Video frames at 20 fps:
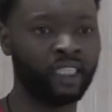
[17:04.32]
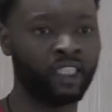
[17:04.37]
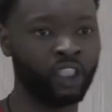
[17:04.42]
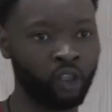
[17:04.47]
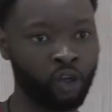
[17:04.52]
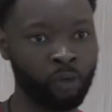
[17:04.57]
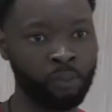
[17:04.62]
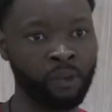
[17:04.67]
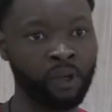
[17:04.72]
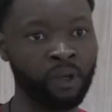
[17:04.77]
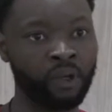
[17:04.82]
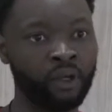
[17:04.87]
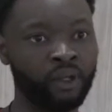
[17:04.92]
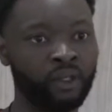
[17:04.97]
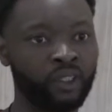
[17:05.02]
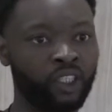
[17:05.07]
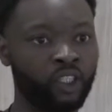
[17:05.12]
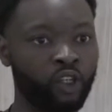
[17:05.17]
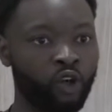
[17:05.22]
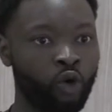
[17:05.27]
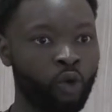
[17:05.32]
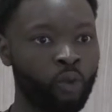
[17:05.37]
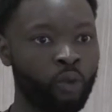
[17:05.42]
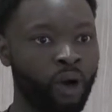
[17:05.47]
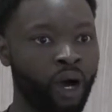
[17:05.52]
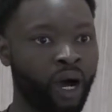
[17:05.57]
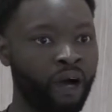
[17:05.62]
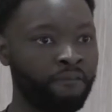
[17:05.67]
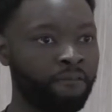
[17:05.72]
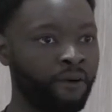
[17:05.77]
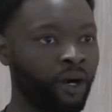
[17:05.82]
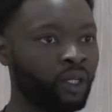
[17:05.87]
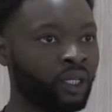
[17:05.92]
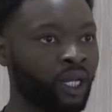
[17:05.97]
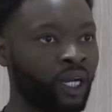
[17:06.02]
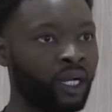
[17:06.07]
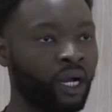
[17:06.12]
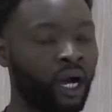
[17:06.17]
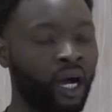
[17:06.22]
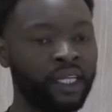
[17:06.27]
than some, so I felt
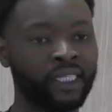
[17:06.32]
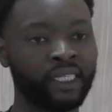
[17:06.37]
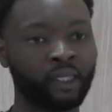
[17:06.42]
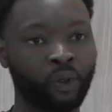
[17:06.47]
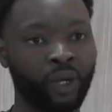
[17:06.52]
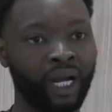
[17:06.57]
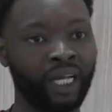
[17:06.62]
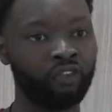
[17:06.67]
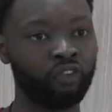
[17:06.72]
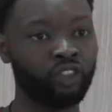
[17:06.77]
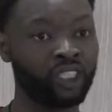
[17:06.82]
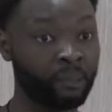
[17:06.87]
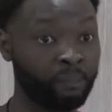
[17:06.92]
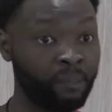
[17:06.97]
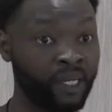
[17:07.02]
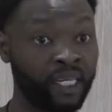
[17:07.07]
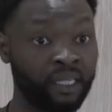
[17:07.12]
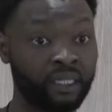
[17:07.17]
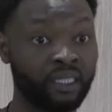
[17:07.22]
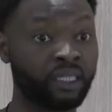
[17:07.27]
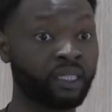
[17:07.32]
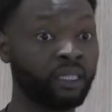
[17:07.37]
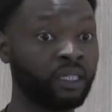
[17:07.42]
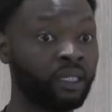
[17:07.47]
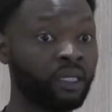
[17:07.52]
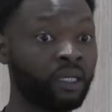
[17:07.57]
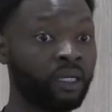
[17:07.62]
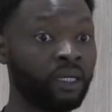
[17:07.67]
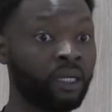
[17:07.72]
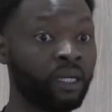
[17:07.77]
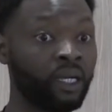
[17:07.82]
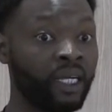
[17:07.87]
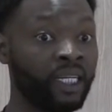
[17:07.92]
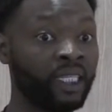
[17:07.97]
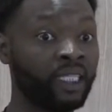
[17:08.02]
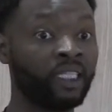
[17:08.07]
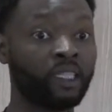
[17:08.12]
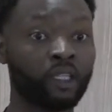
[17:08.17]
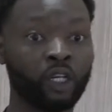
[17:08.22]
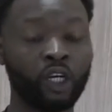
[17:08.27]
like I still had respect
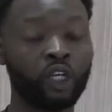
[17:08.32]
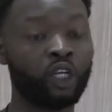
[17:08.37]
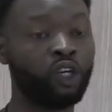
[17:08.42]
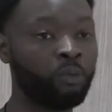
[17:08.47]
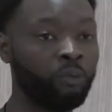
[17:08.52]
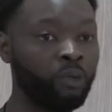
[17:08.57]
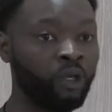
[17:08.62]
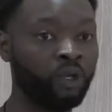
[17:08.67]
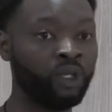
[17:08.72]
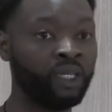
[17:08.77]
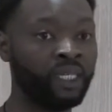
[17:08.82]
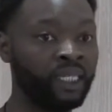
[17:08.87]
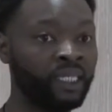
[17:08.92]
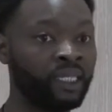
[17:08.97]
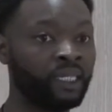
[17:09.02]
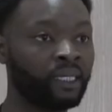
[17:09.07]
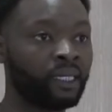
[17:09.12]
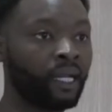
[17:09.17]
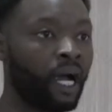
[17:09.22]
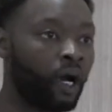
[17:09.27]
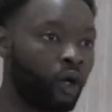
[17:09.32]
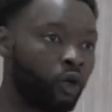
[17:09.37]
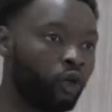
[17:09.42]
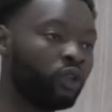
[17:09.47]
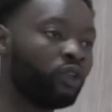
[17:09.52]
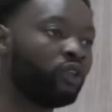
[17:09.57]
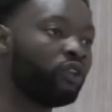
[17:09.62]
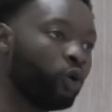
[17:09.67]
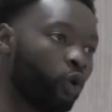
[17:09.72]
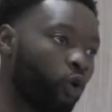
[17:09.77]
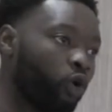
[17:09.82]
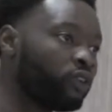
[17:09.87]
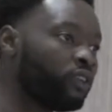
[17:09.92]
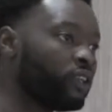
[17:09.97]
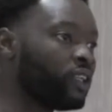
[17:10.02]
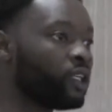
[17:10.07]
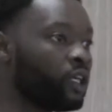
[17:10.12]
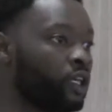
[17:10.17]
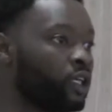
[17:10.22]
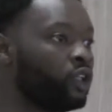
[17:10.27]
in certain communities that I could talk
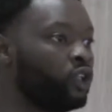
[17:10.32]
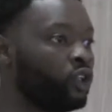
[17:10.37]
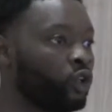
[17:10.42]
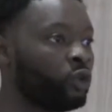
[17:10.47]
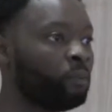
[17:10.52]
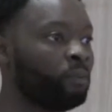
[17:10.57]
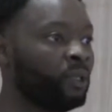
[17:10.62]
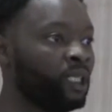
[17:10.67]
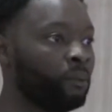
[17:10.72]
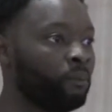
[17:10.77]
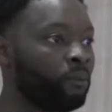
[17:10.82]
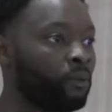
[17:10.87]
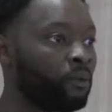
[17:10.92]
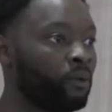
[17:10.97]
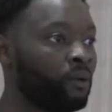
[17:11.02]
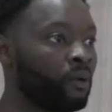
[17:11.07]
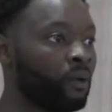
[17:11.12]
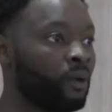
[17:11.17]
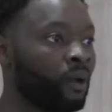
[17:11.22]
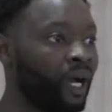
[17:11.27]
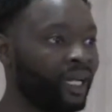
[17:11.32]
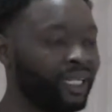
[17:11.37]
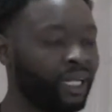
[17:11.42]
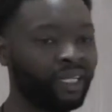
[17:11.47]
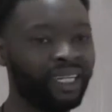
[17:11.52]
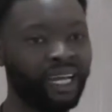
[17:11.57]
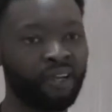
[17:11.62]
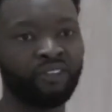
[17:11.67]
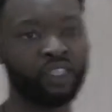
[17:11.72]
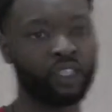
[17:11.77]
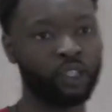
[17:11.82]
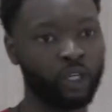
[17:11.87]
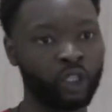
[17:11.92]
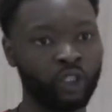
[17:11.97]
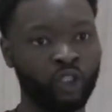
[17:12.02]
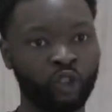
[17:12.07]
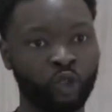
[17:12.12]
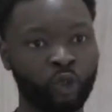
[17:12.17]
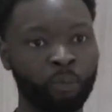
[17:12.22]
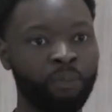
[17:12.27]
to certain young people, and I'd have
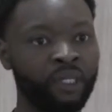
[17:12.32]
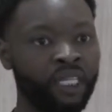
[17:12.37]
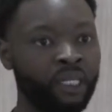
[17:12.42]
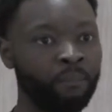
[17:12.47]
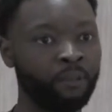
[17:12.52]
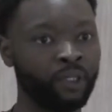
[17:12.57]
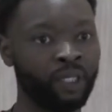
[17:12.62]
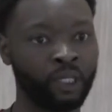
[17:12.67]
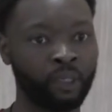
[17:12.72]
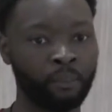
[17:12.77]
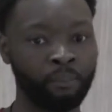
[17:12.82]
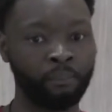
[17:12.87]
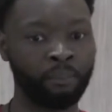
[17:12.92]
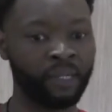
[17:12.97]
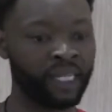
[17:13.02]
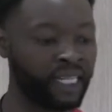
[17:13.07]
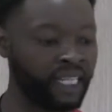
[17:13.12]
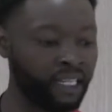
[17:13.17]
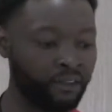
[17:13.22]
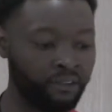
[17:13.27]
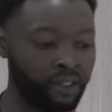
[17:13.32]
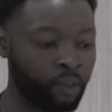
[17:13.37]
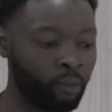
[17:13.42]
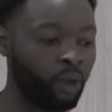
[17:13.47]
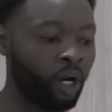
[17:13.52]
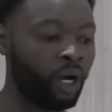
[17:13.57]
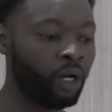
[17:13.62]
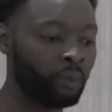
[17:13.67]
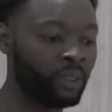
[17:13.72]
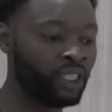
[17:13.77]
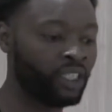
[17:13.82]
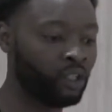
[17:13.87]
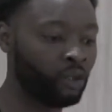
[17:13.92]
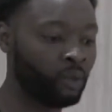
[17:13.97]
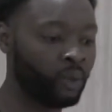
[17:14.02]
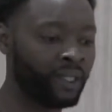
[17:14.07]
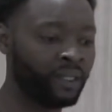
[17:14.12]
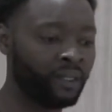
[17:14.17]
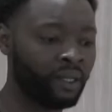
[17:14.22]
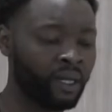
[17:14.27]
certain young people that believed in what I was
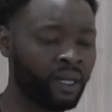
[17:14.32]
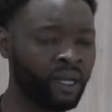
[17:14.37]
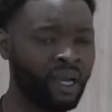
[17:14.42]
doing.